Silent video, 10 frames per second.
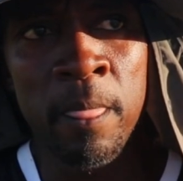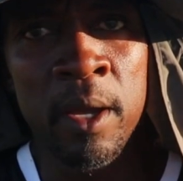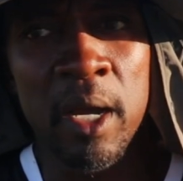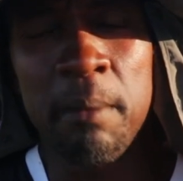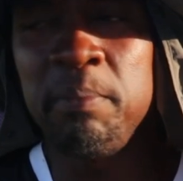
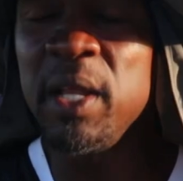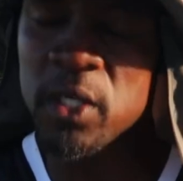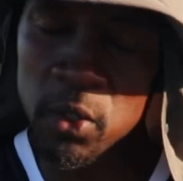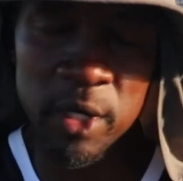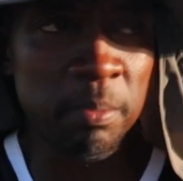and play
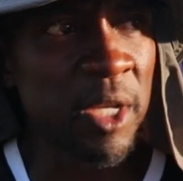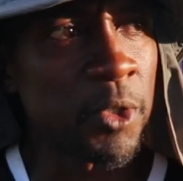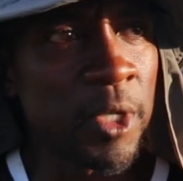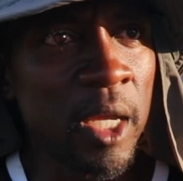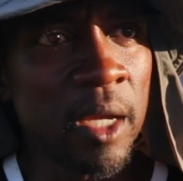as how they play
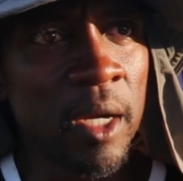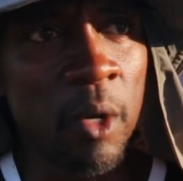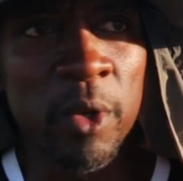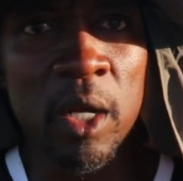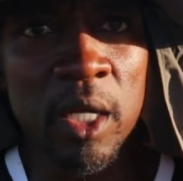today
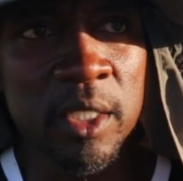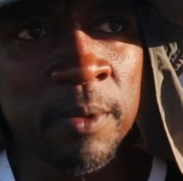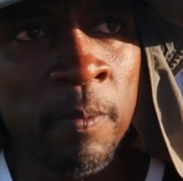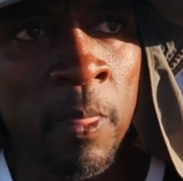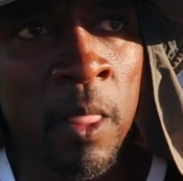and we lost
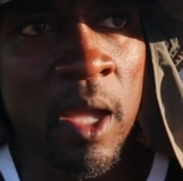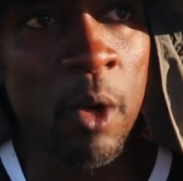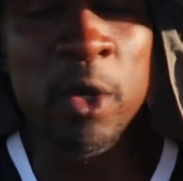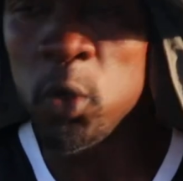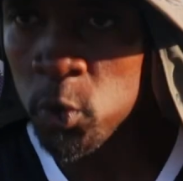
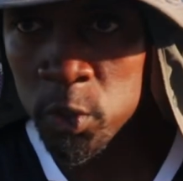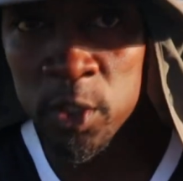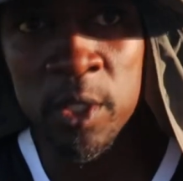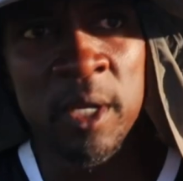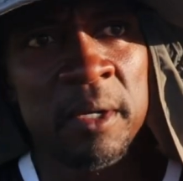and we lose,